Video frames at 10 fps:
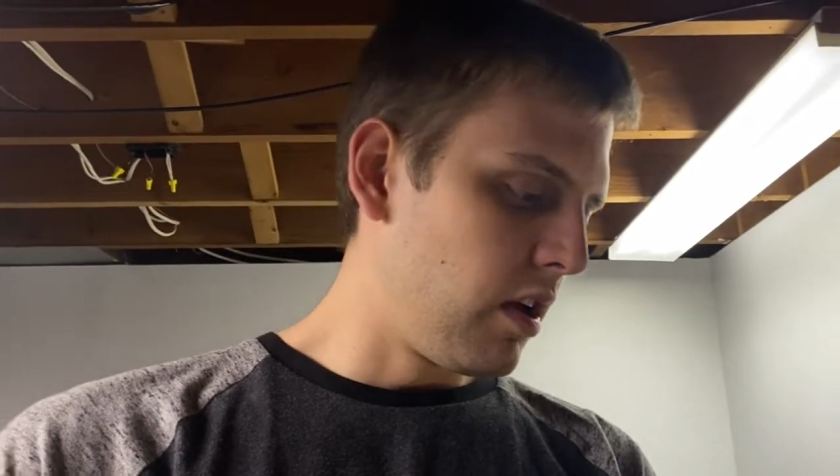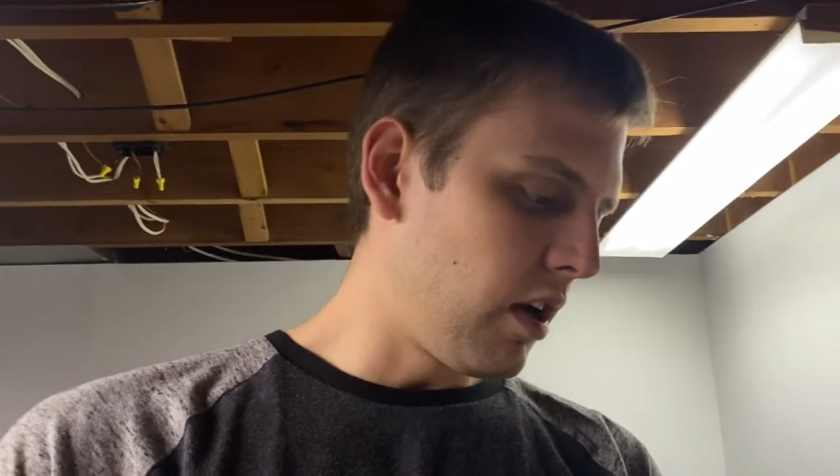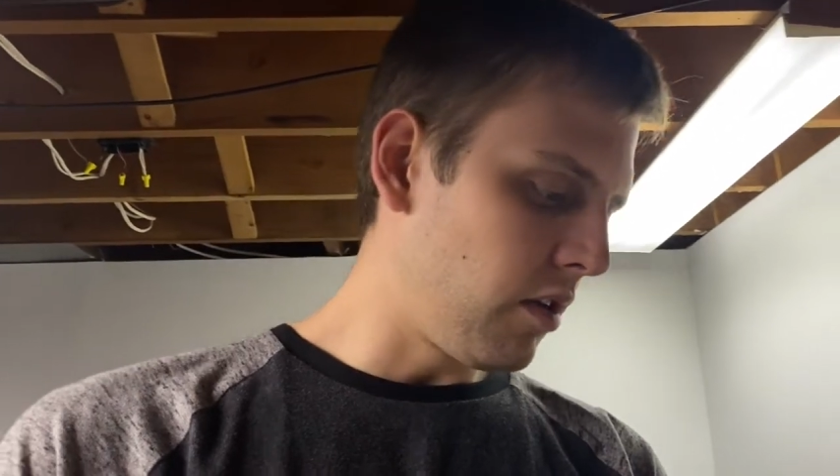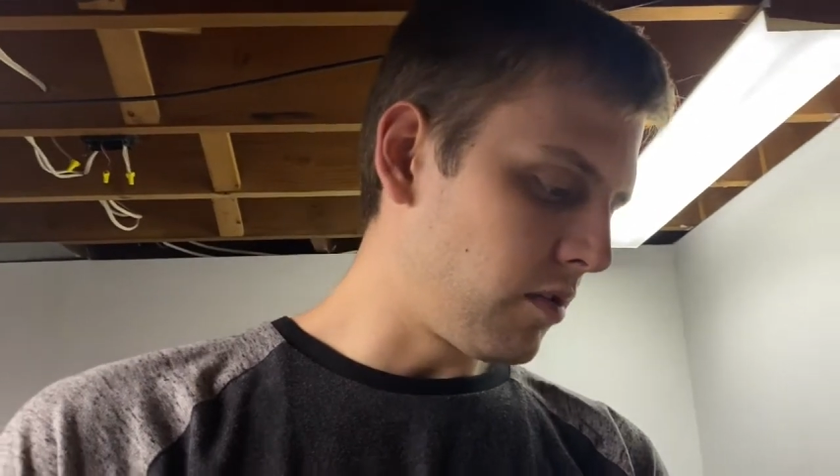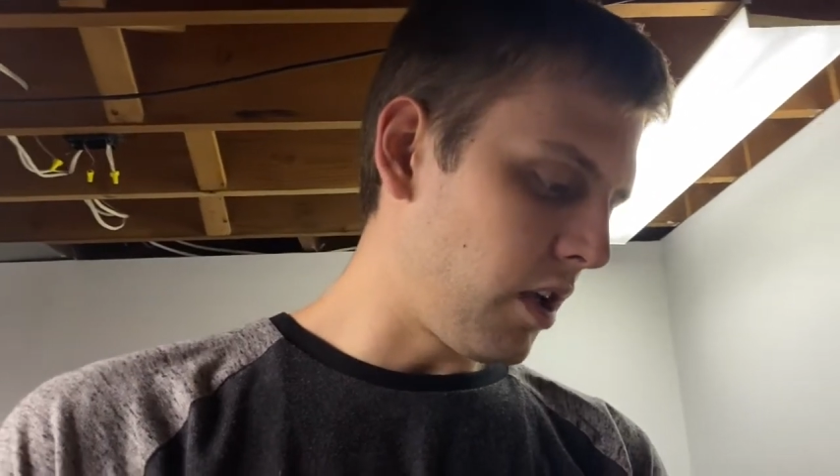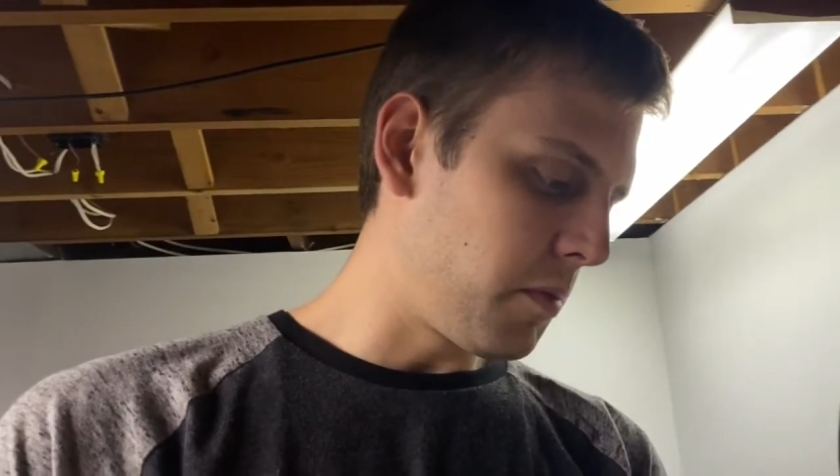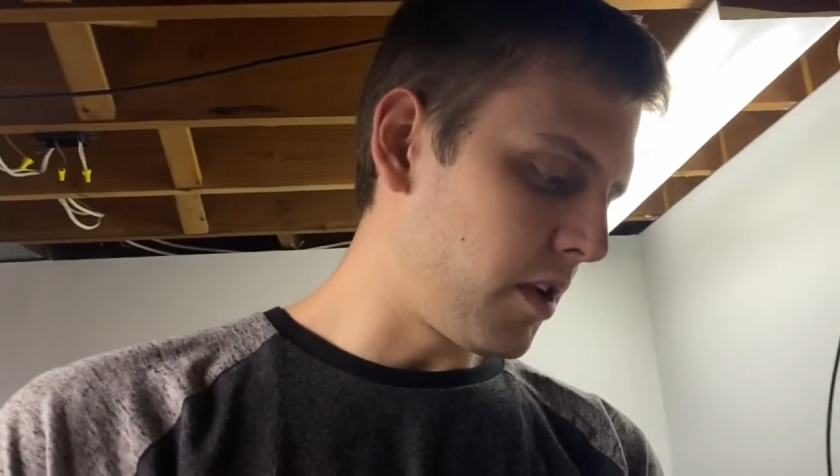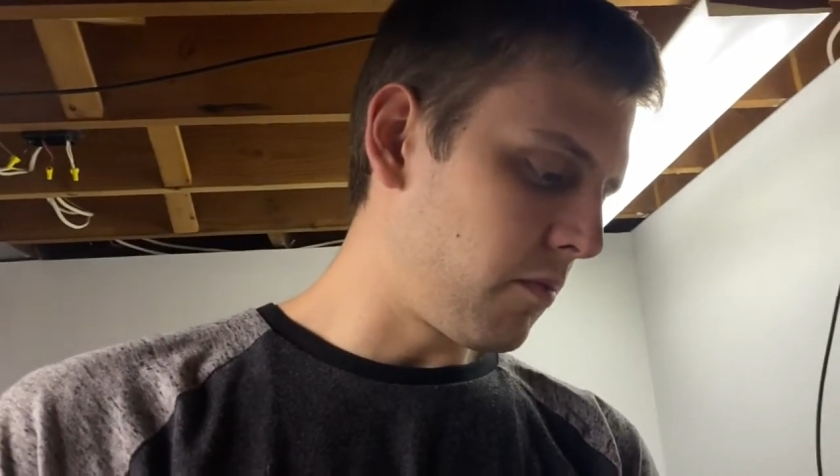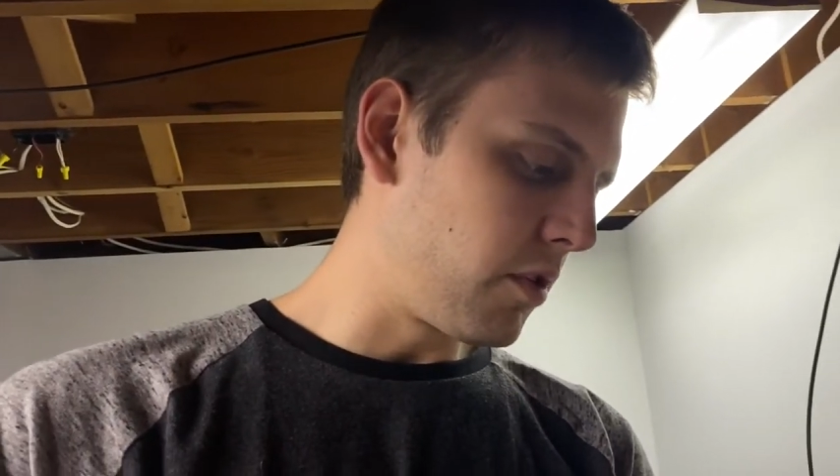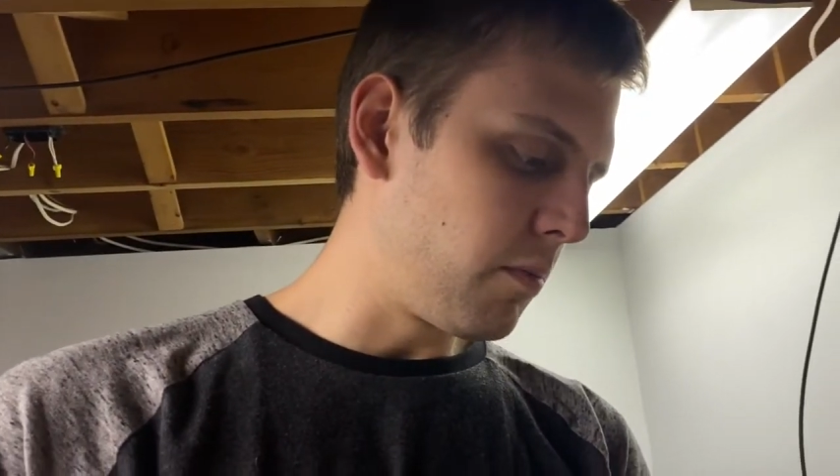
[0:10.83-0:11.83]
I
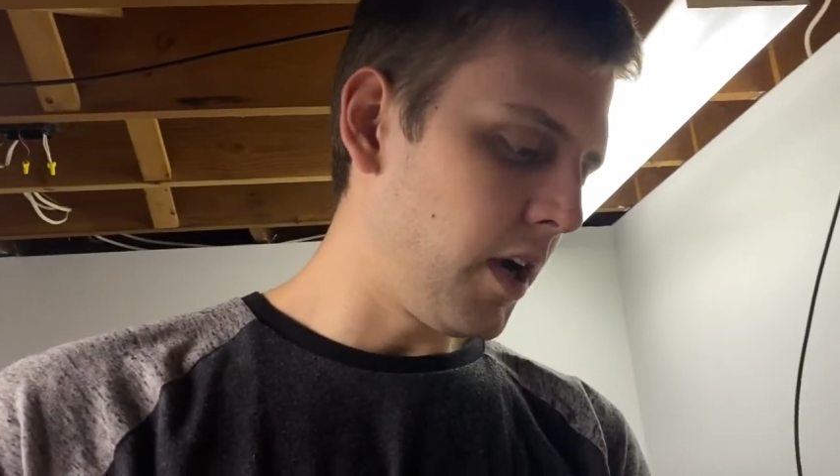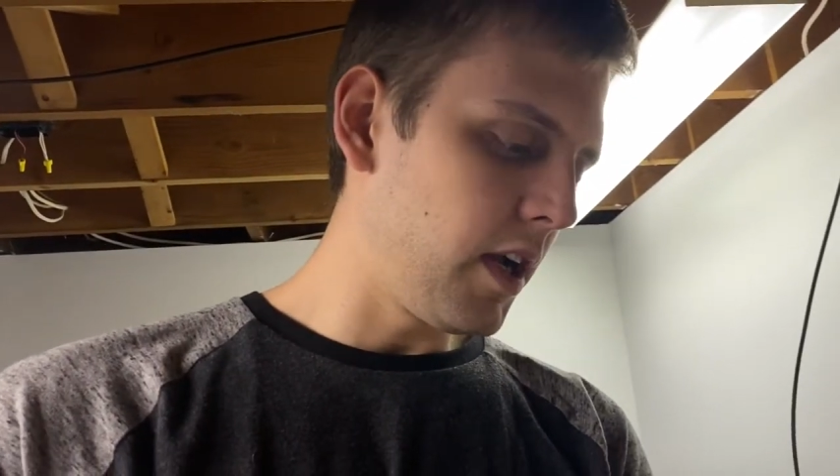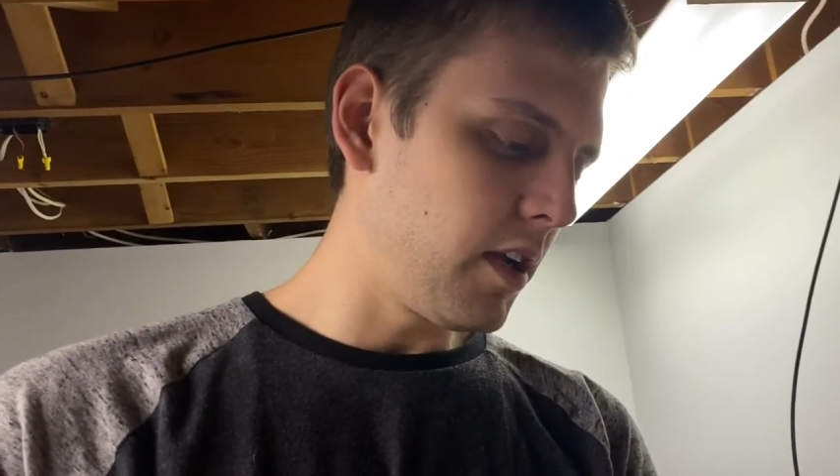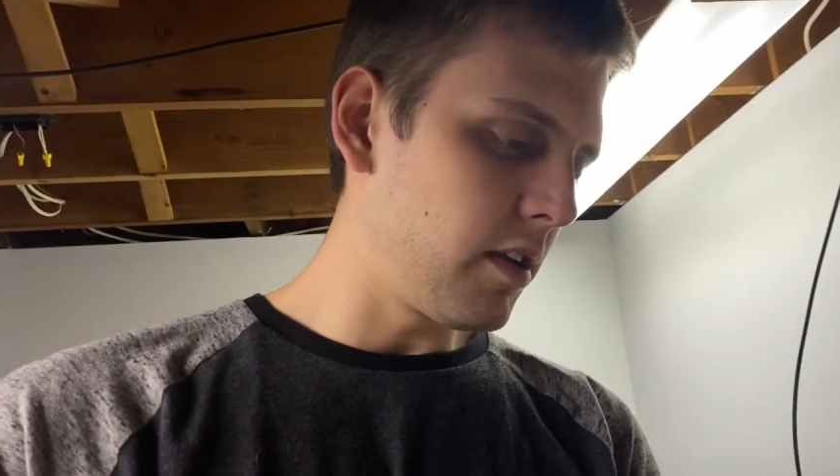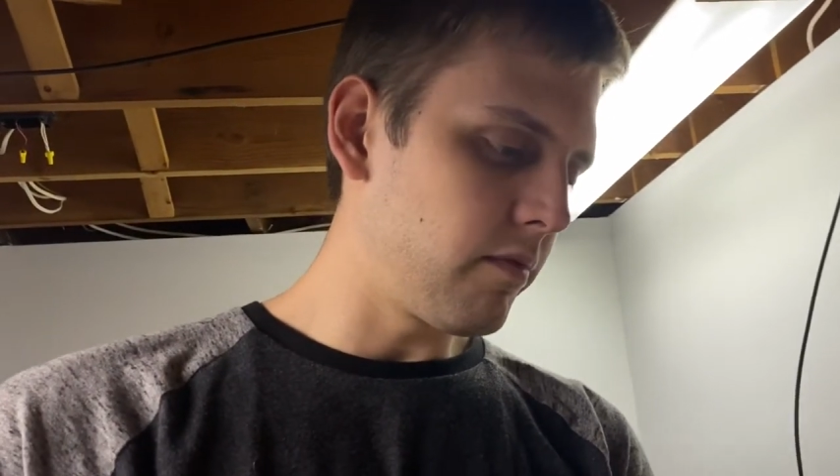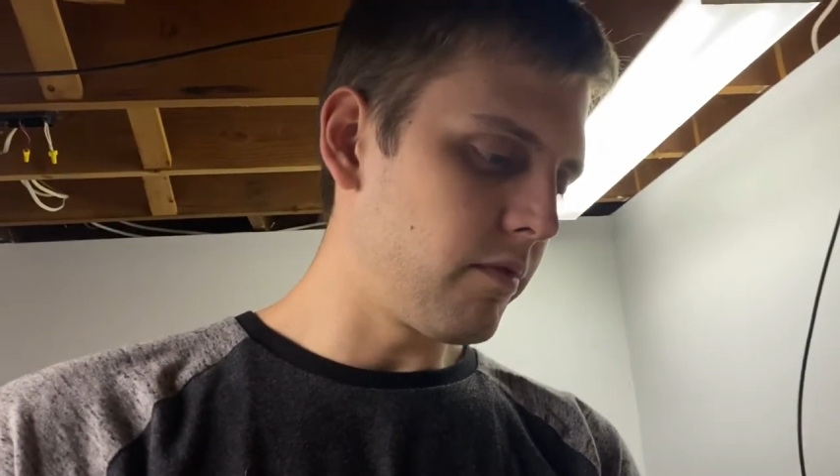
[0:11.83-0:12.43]
mean, when you buy,